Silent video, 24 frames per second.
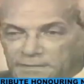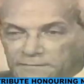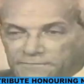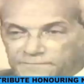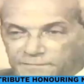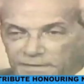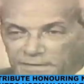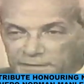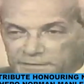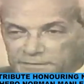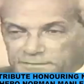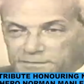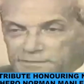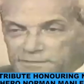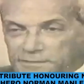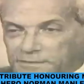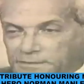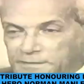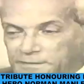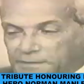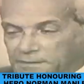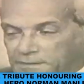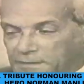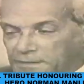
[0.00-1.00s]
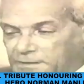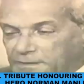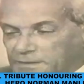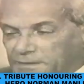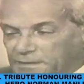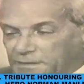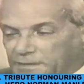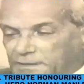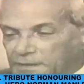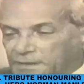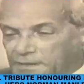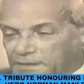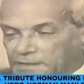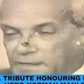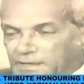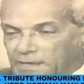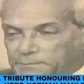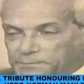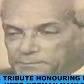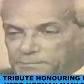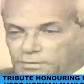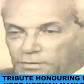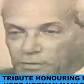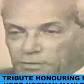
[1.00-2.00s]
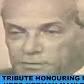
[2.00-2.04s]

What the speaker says: event, and I'm